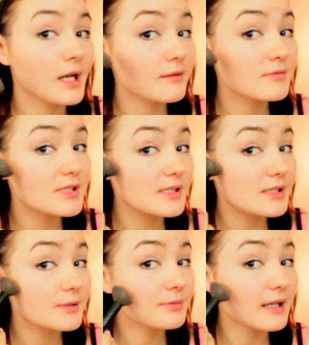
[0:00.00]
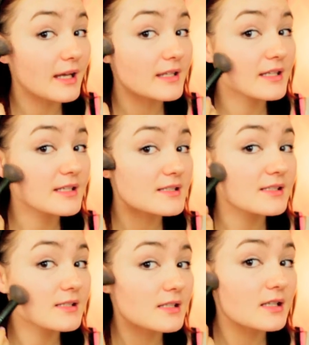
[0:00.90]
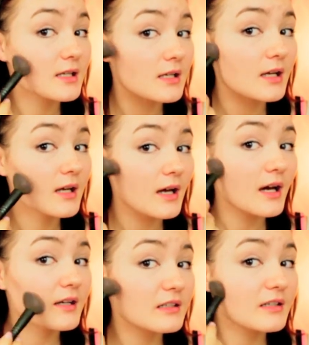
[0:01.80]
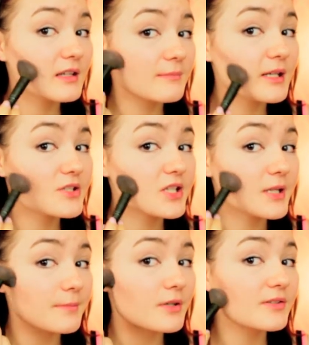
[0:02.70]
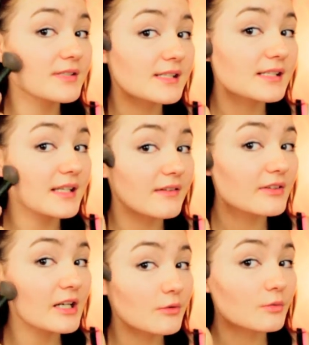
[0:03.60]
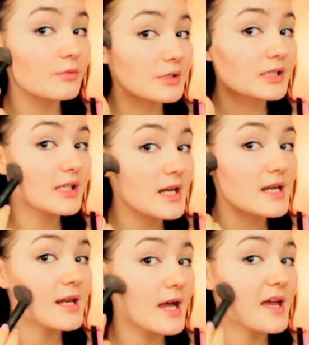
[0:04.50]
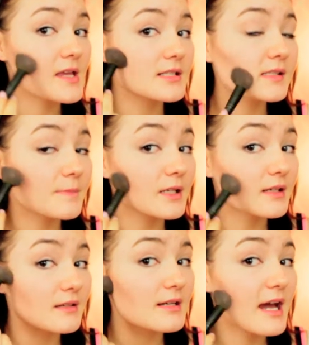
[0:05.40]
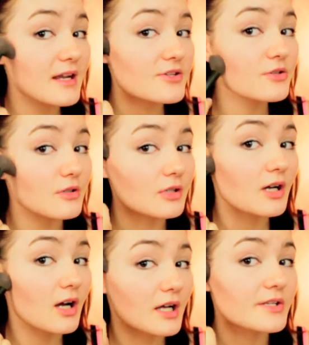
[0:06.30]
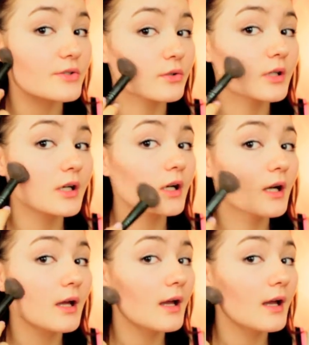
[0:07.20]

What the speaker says: I'm just gonna apply this underneath my cheekbones to give it a really nice but natural contour.